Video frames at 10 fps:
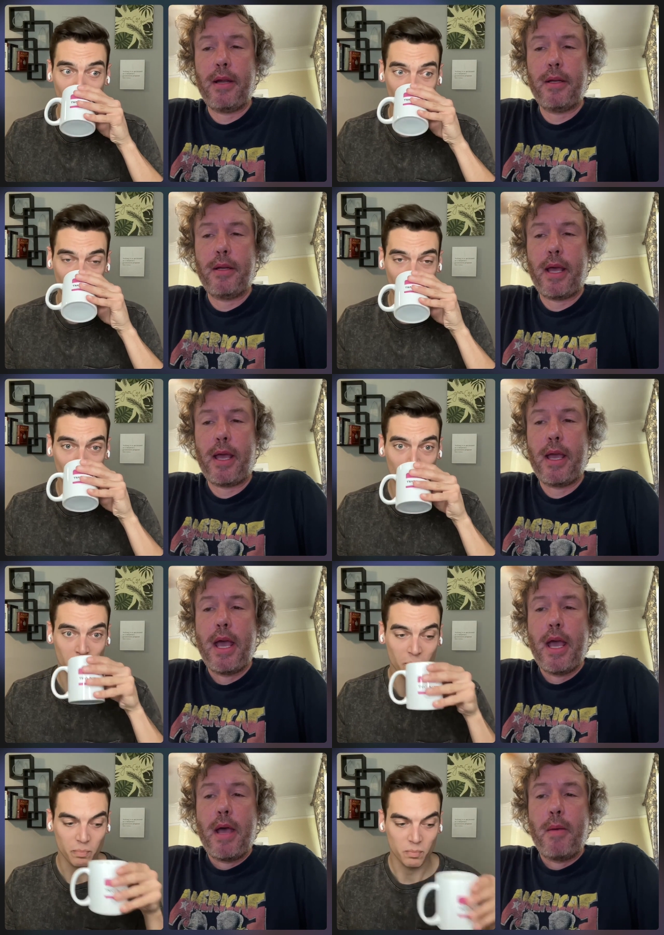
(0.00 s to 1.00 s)
Speaker 1: today.
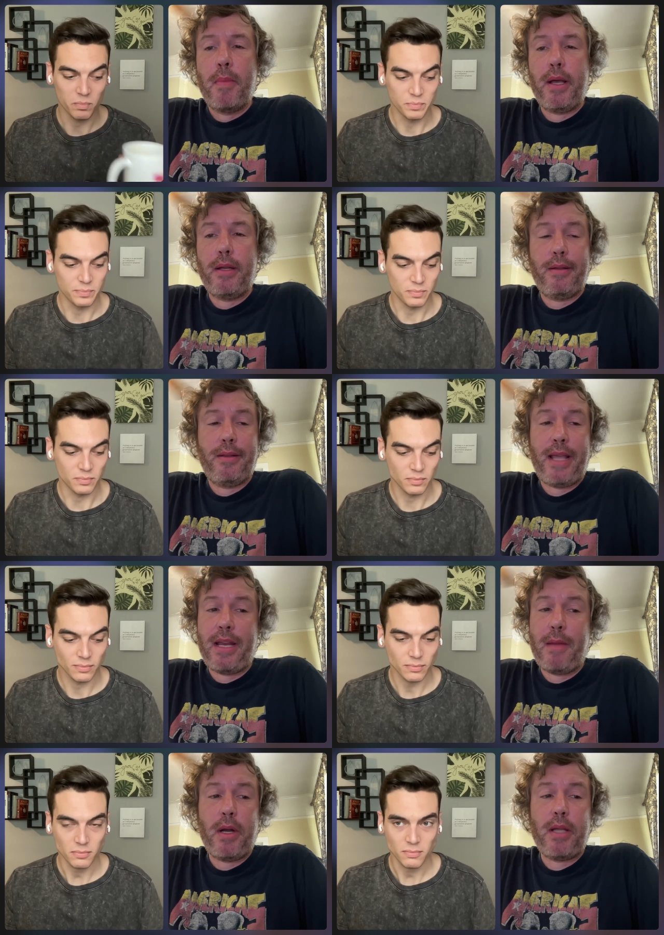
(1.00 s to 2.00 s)
But that
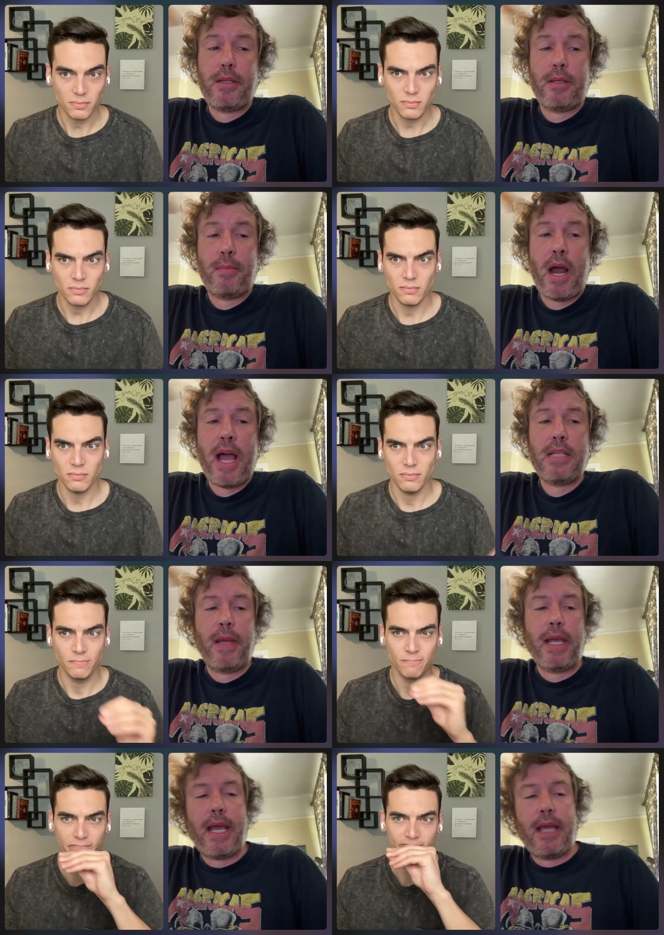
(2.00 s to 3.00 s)
number doesn't surprise
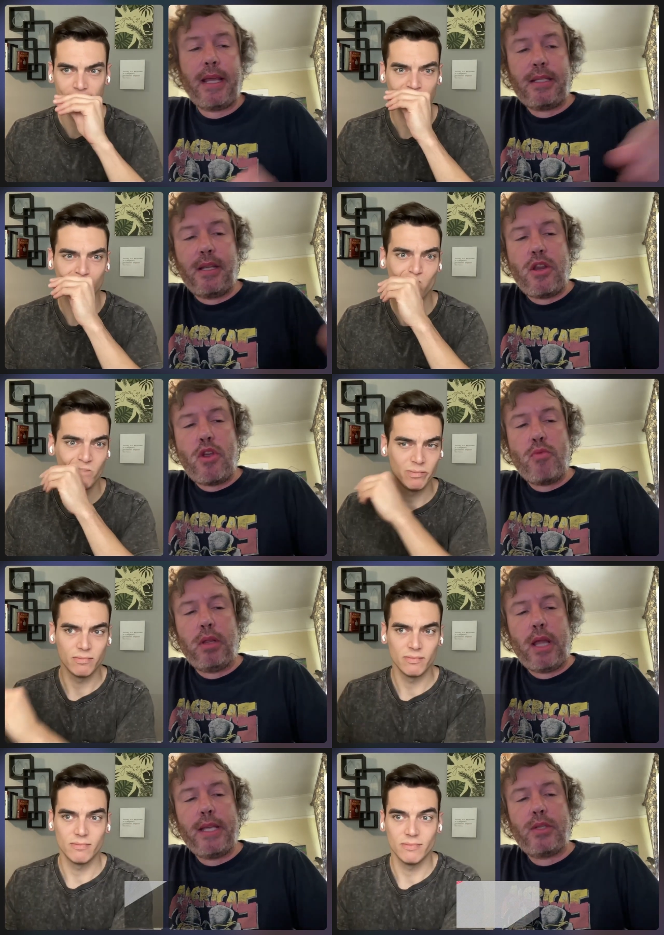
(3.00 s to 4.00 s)
me. And that's a new
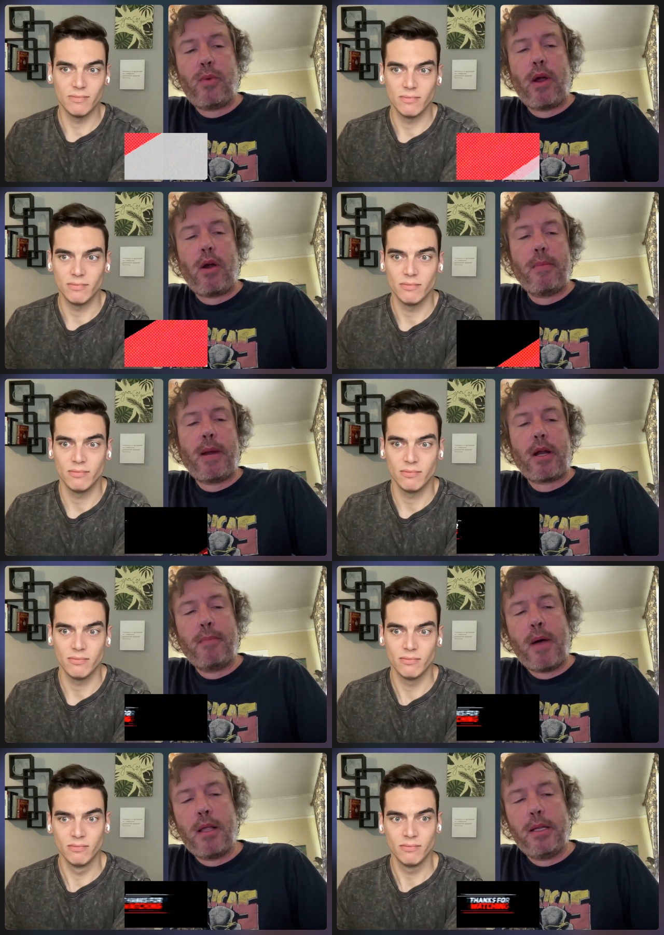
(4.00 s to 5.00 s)
place we are in American
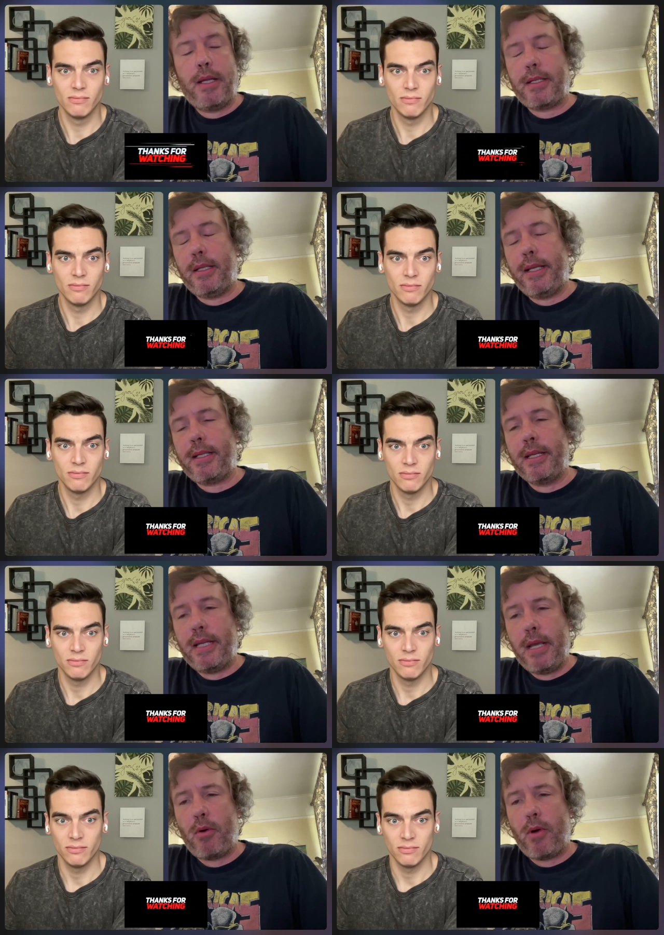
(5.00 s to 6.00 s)
politics, at least
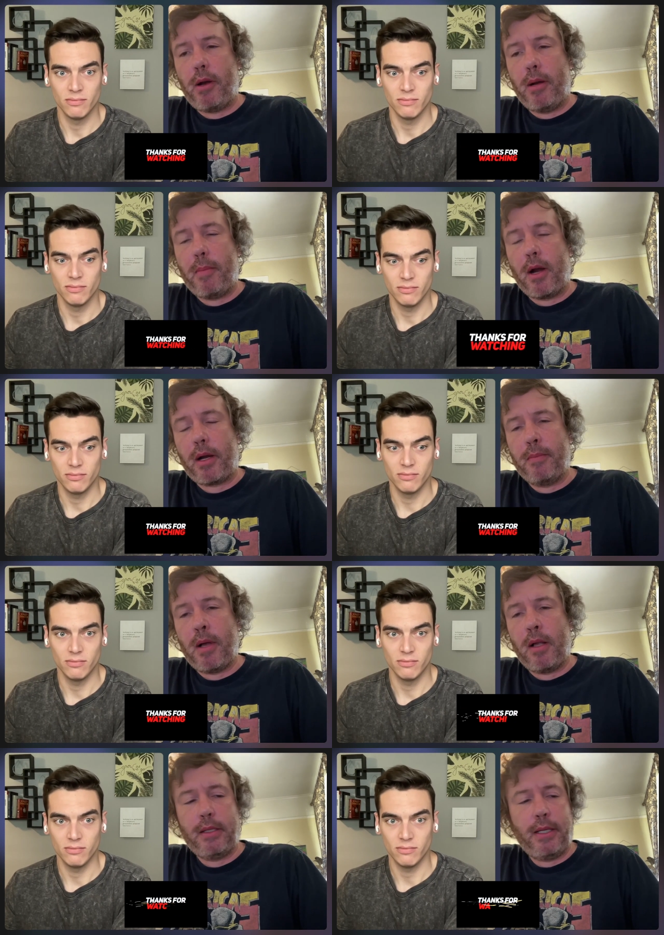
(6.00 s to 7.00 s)
contemporary American
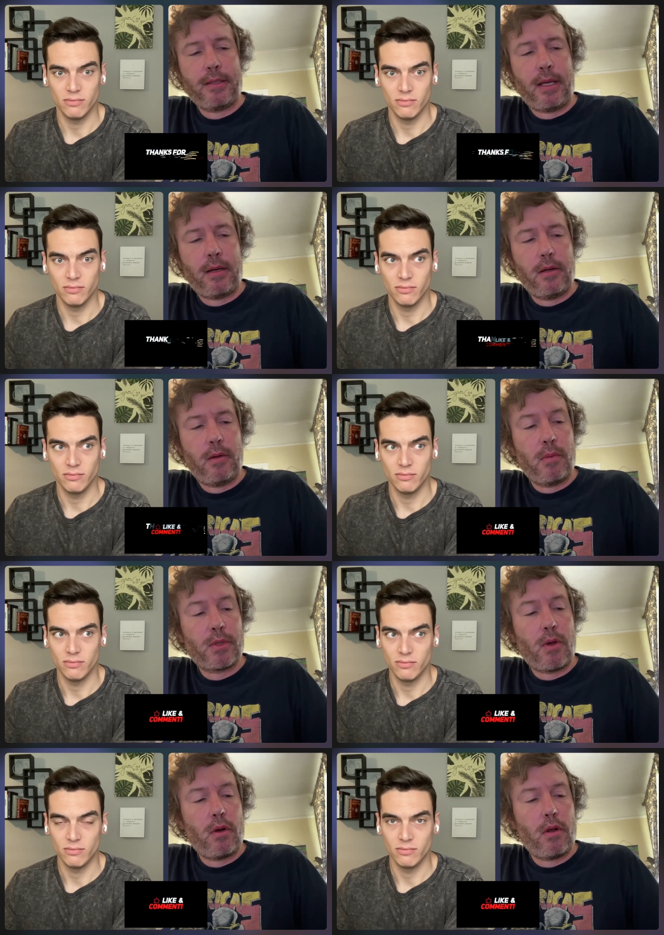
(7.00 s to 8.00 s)
politics. I don't know what was
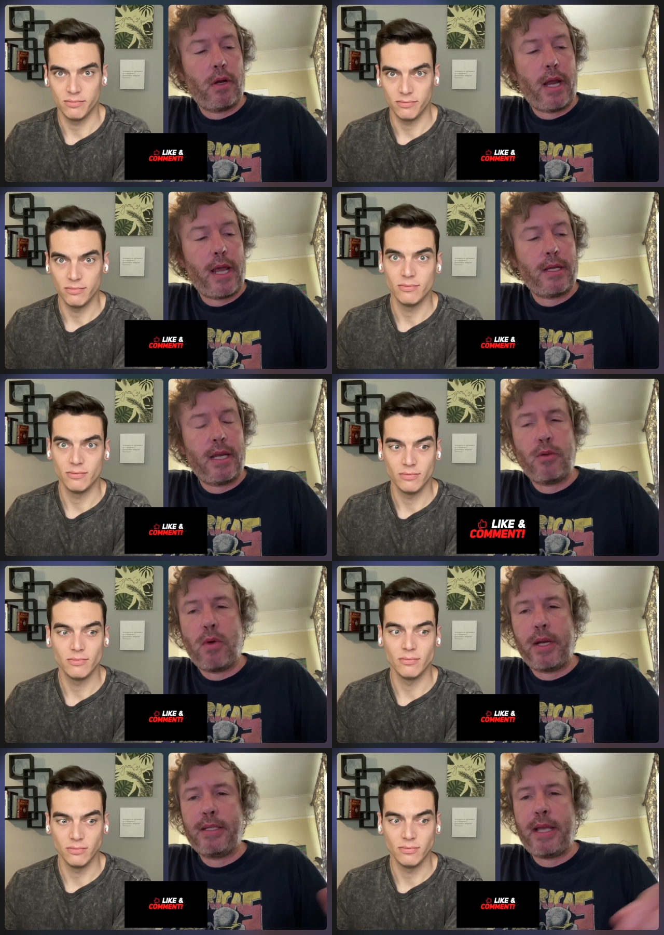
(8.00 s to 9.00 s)
going on in
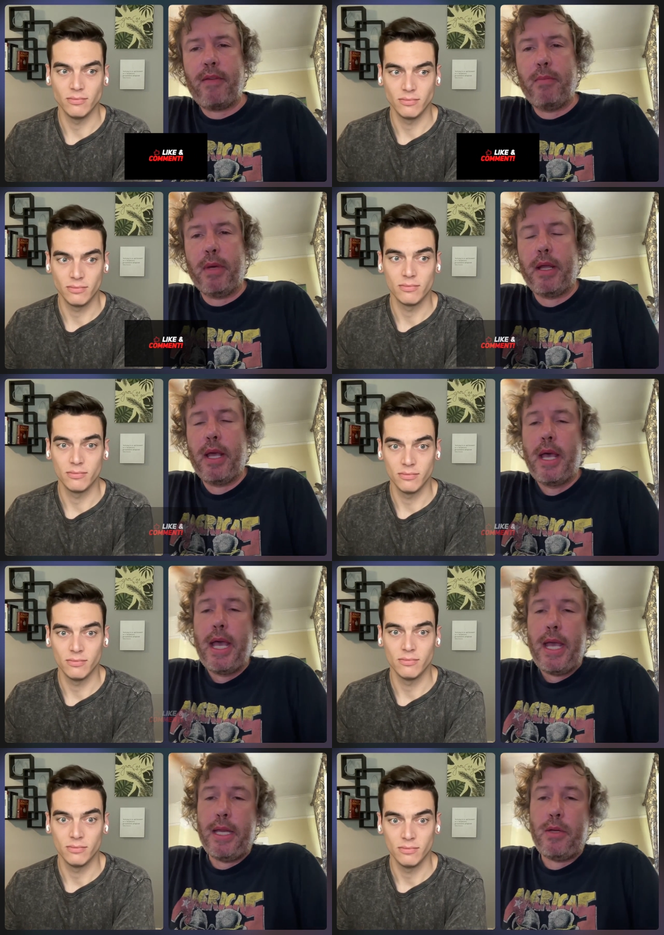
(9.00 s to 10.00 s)
1827, but
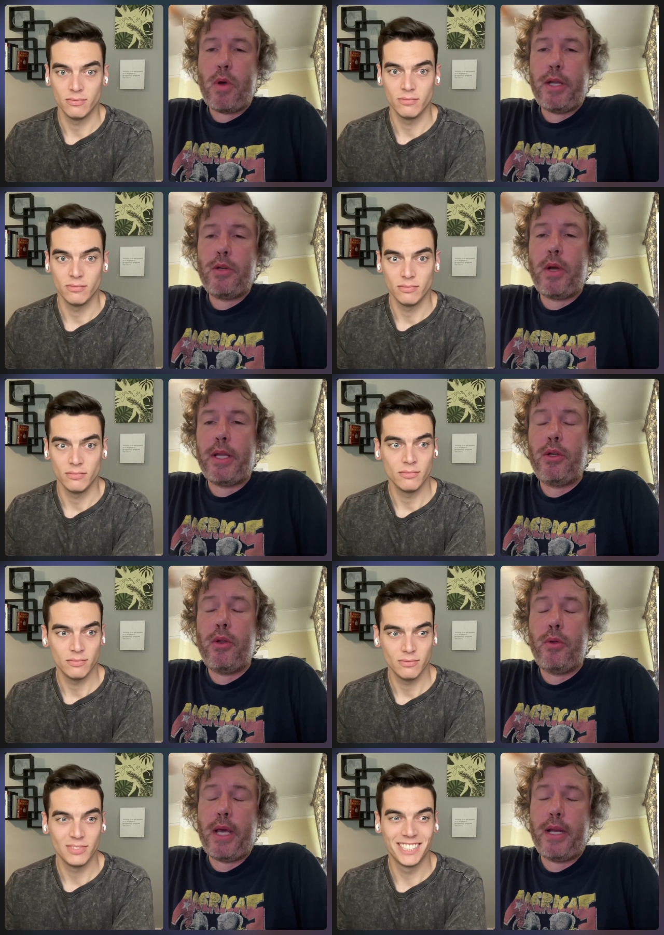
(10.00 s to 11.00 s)
in
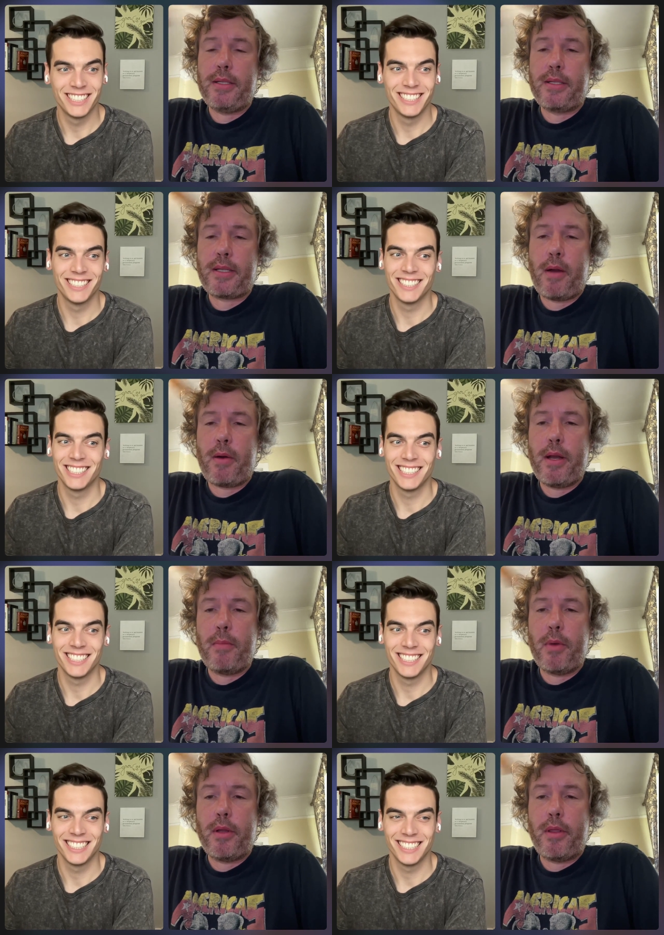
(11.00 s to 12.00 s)
2022, that is a scary
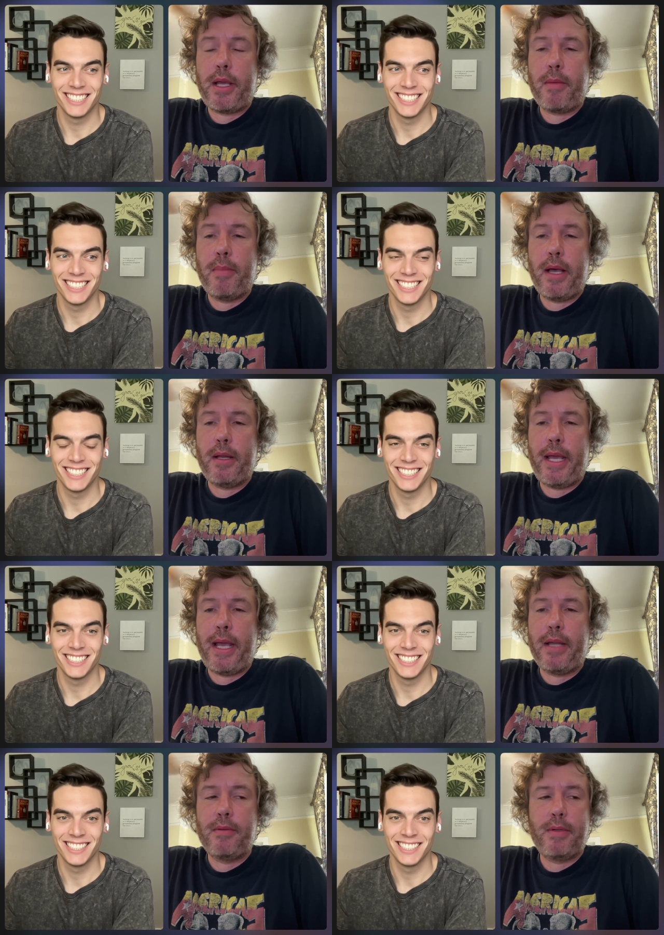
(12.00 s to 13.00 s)
number to think about
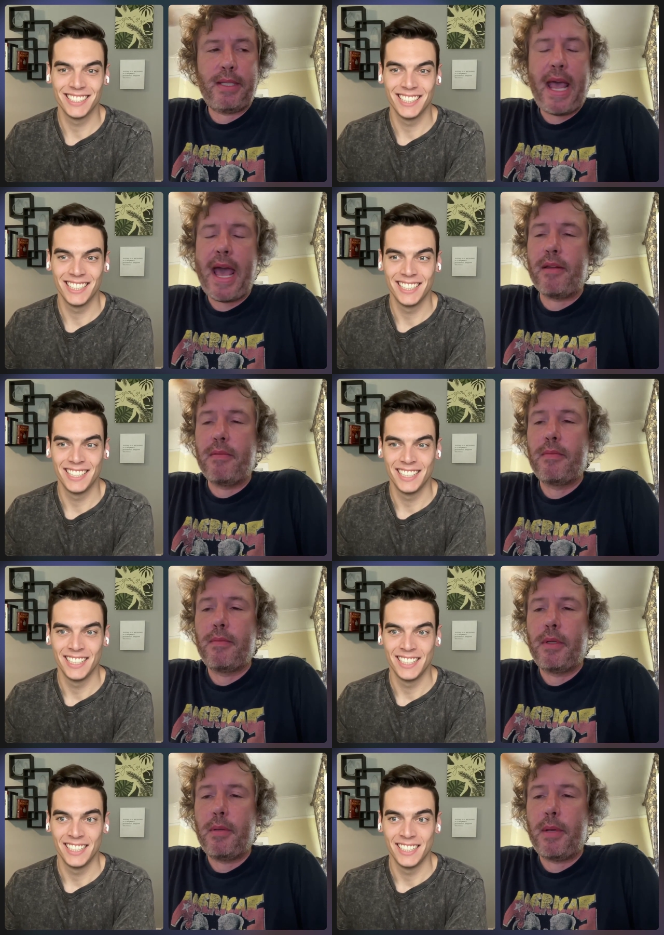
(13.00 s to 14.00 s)
and sad,
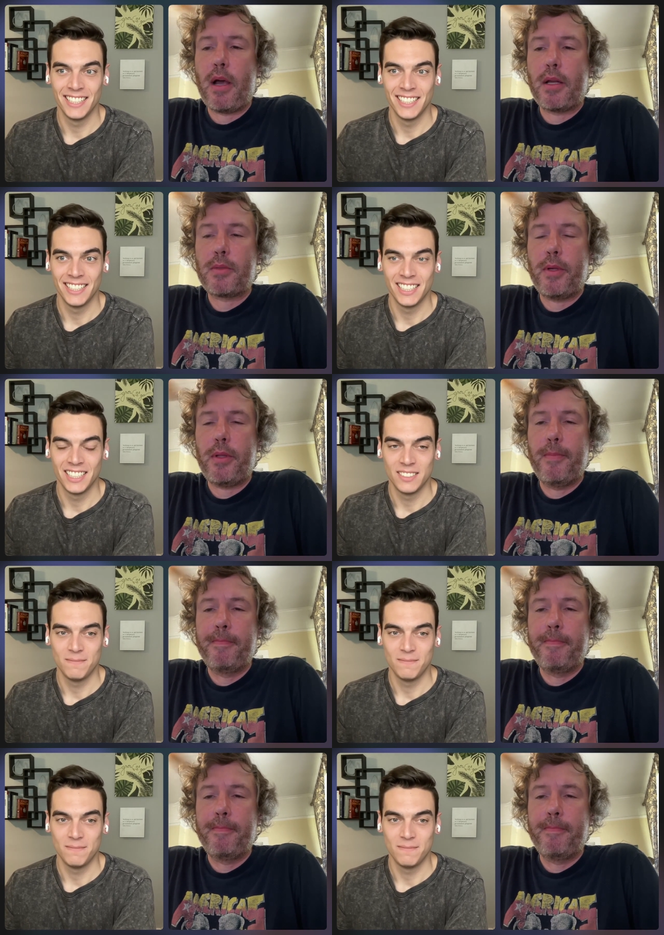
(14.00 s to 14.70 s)
to be honest with you.